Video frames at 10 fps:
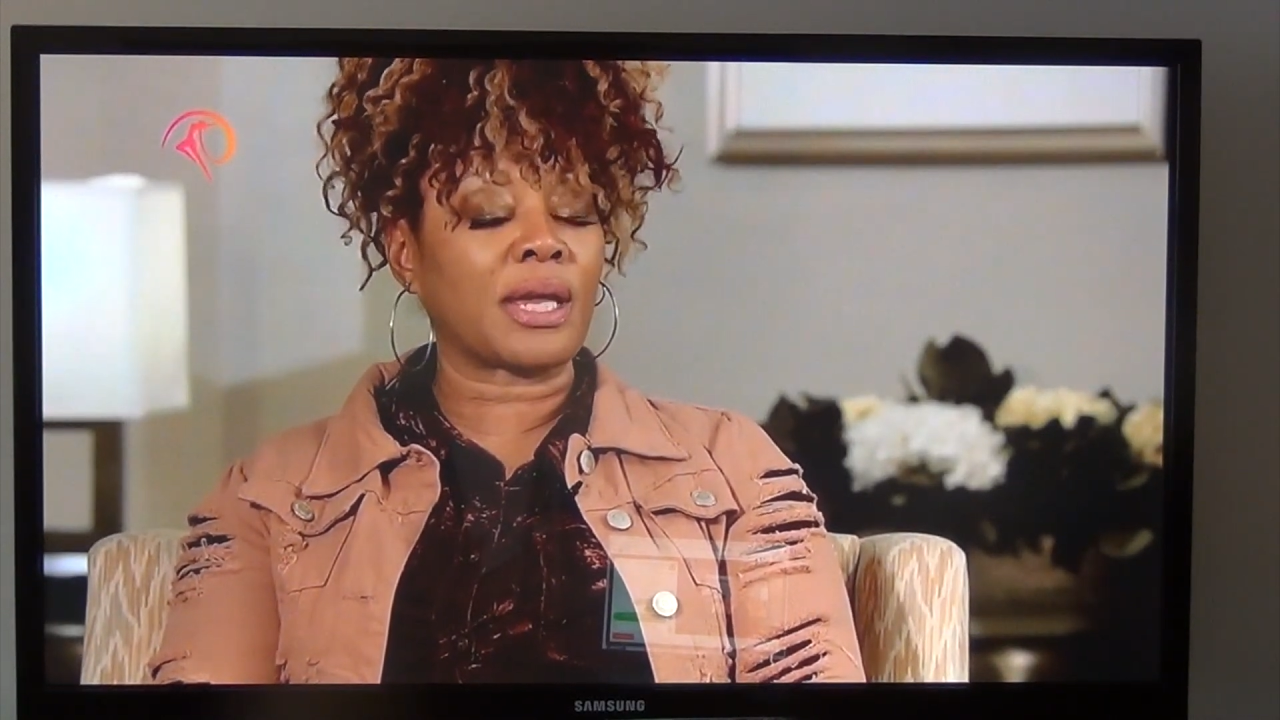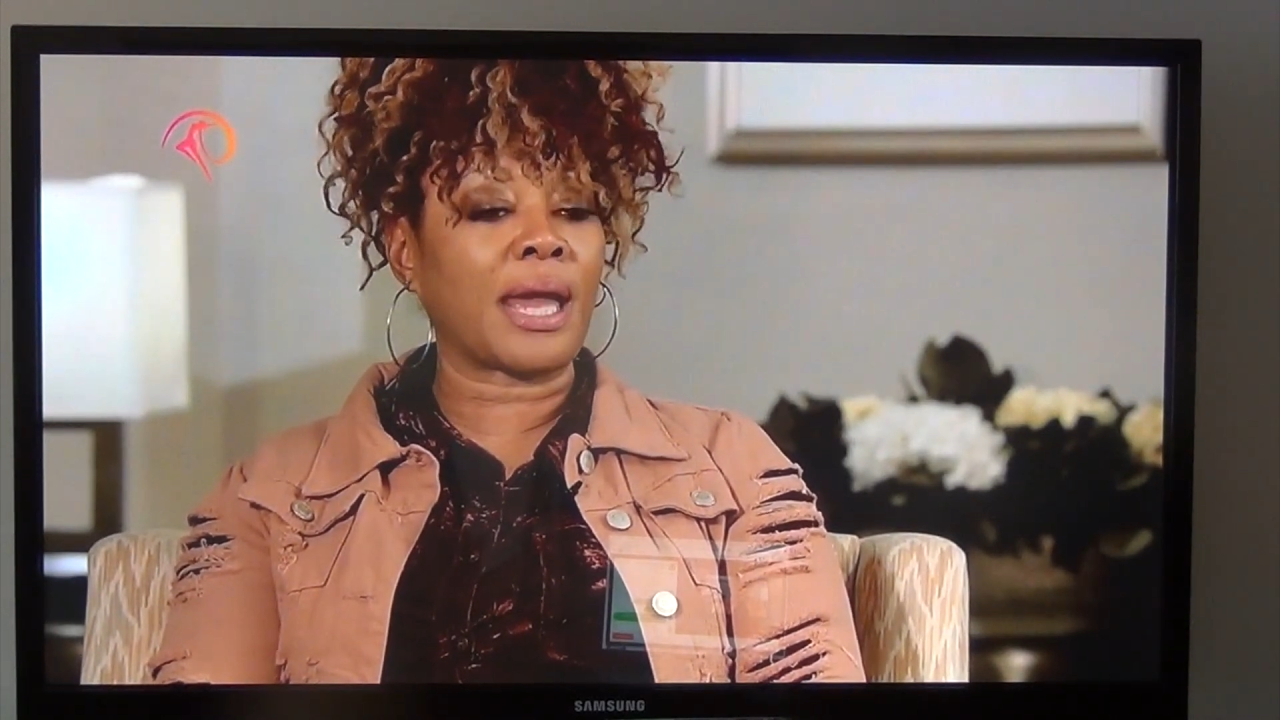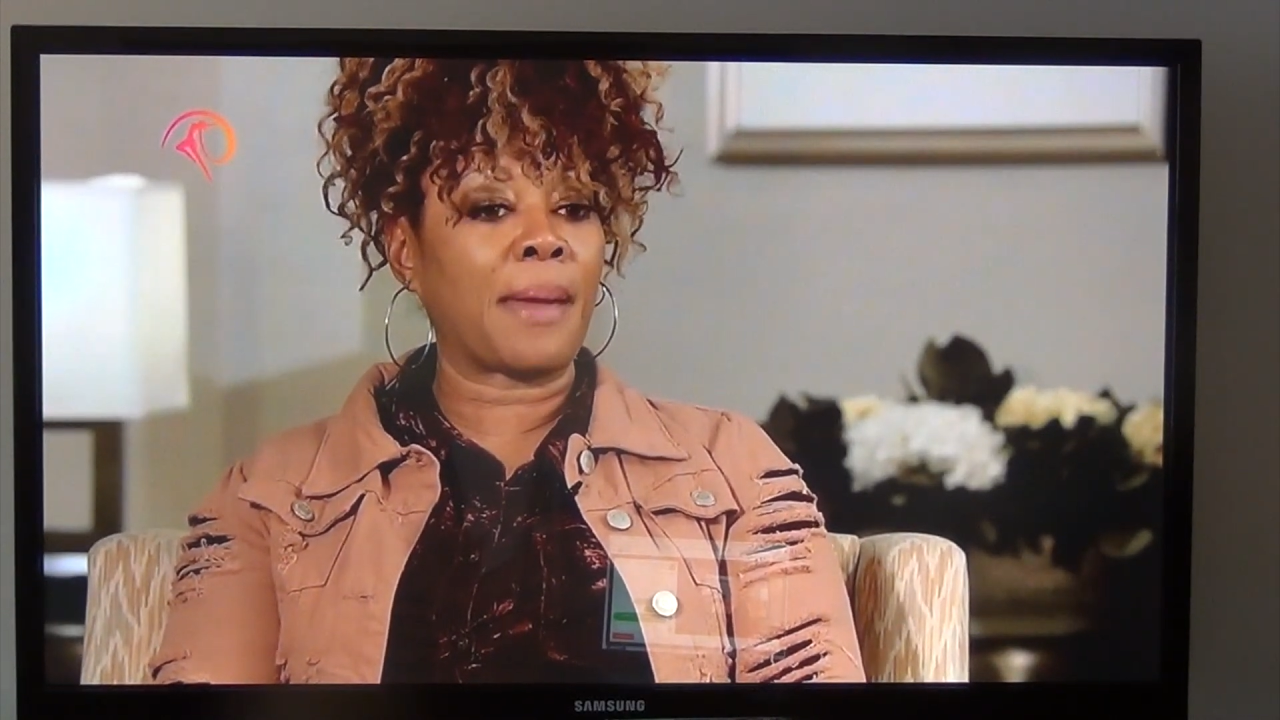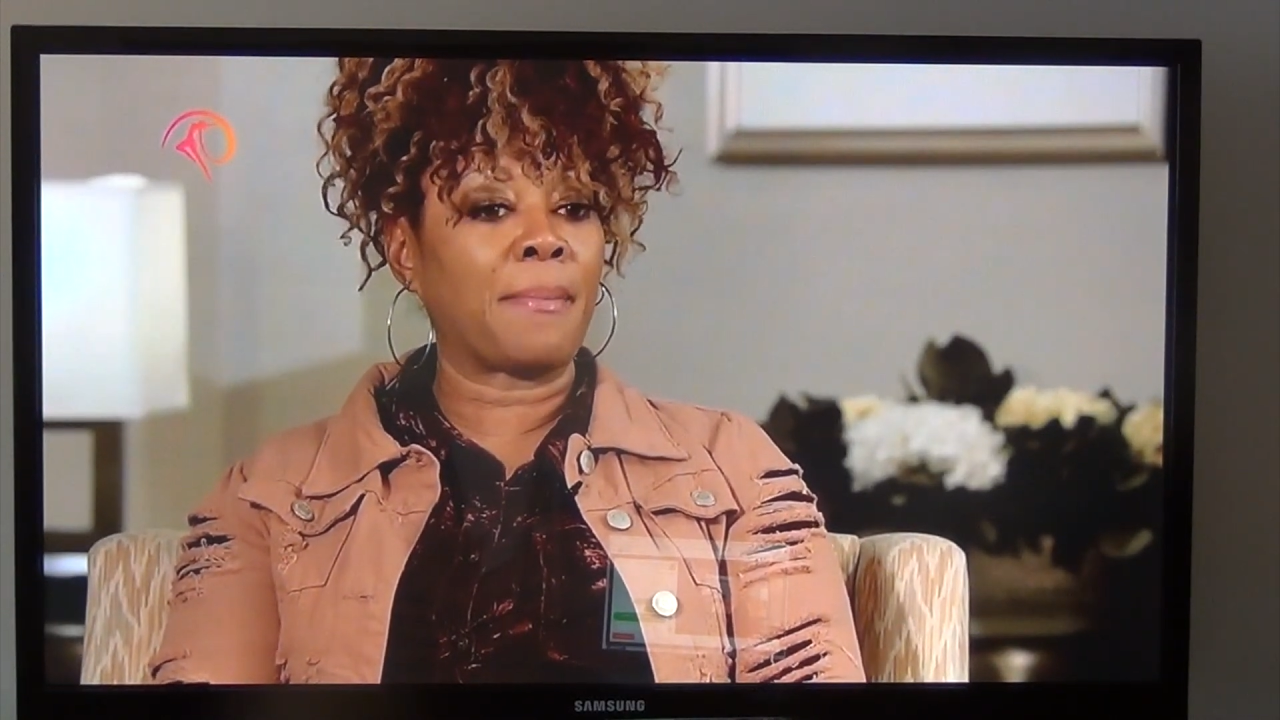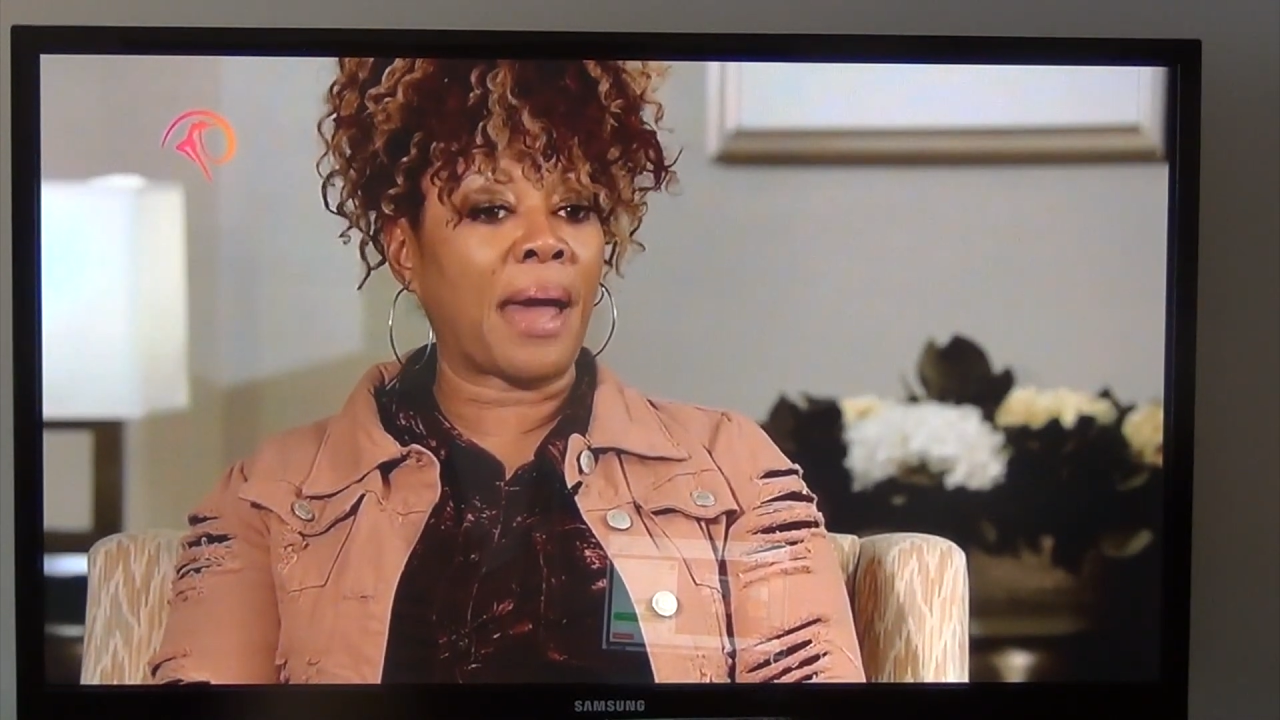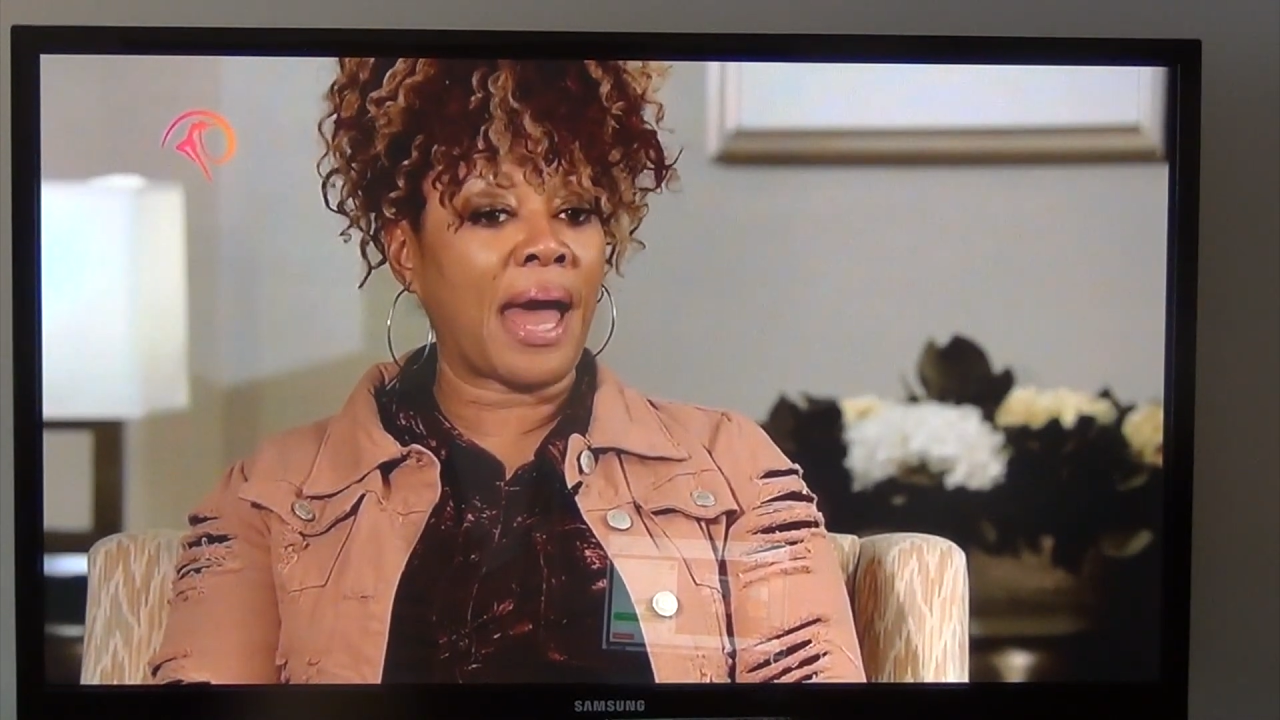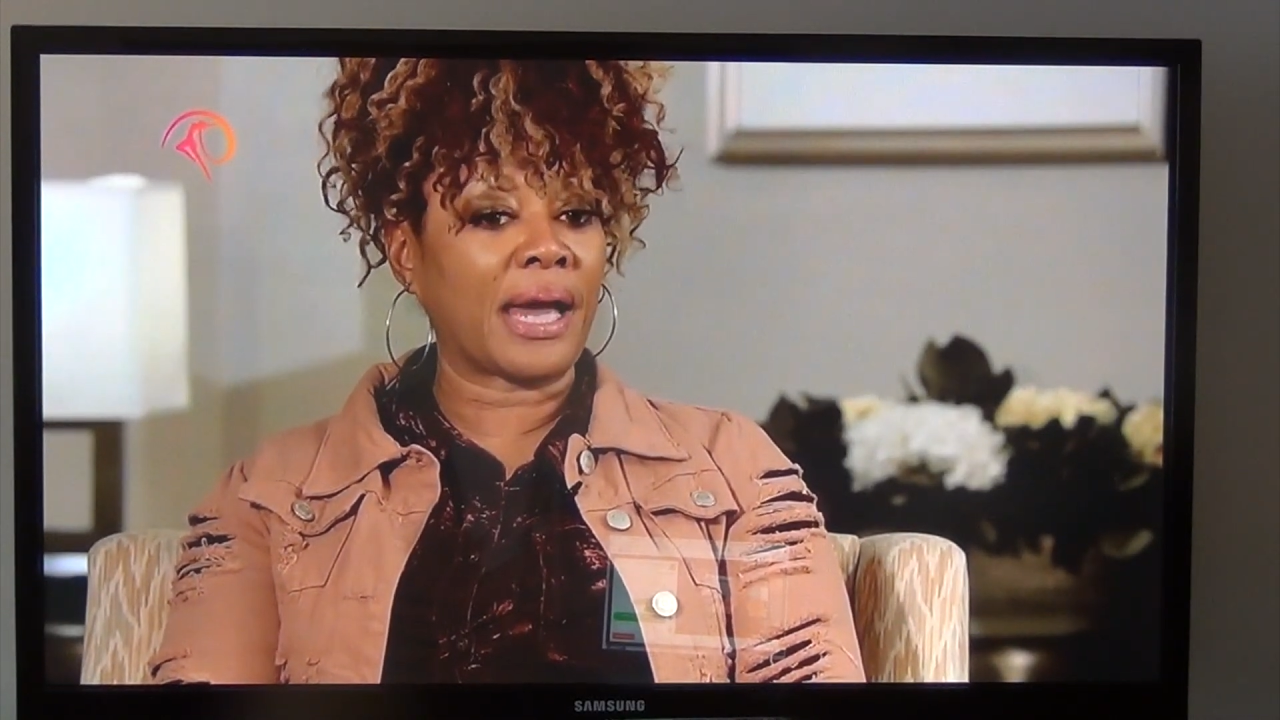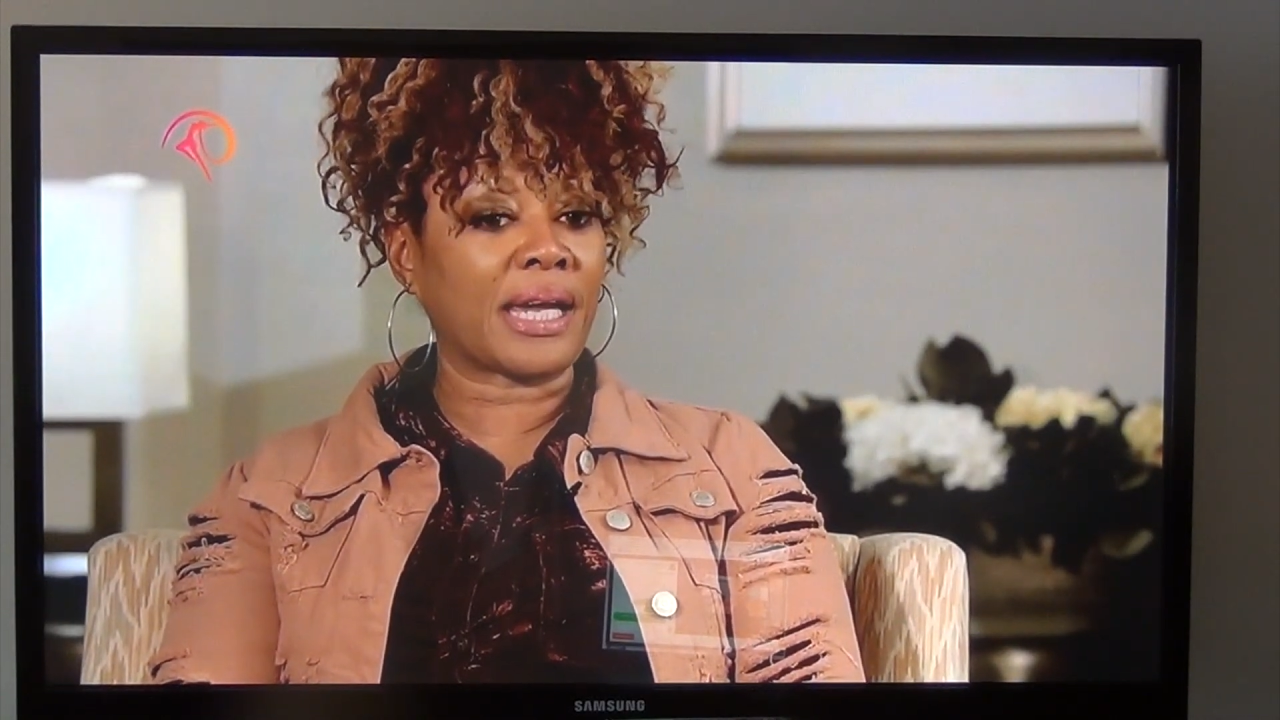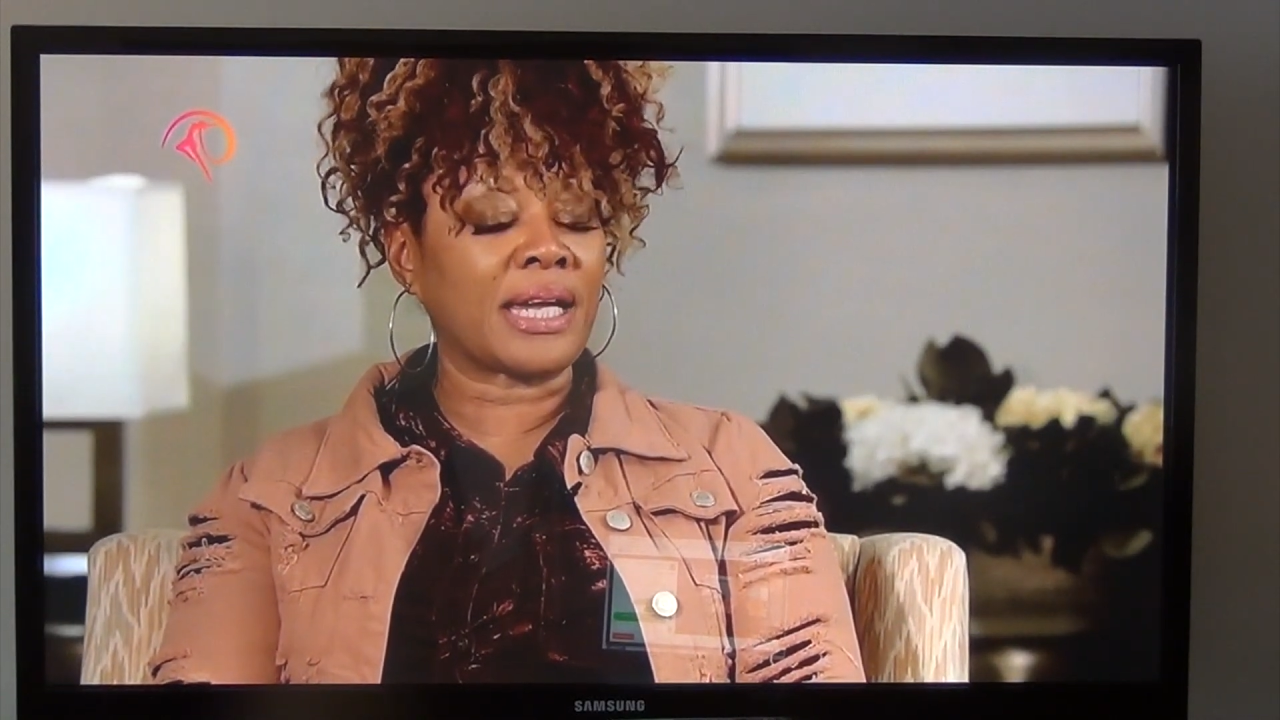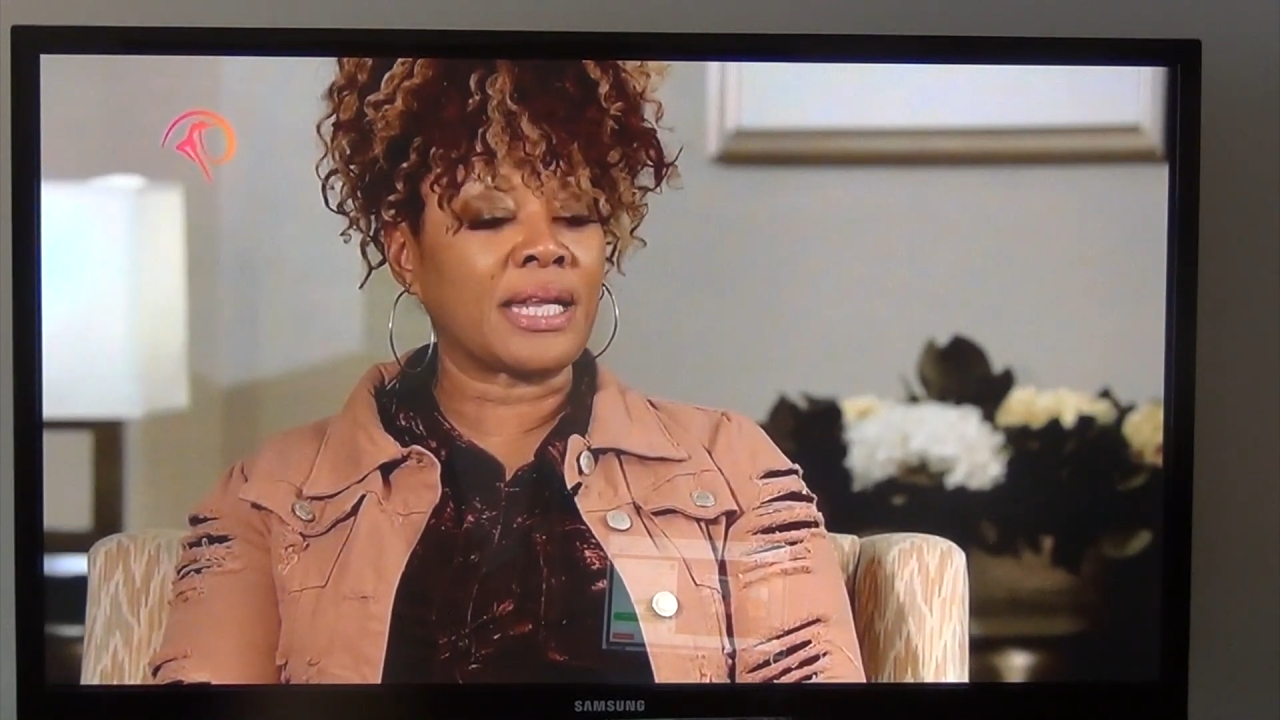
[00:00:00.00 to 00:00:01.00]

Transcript: they came back,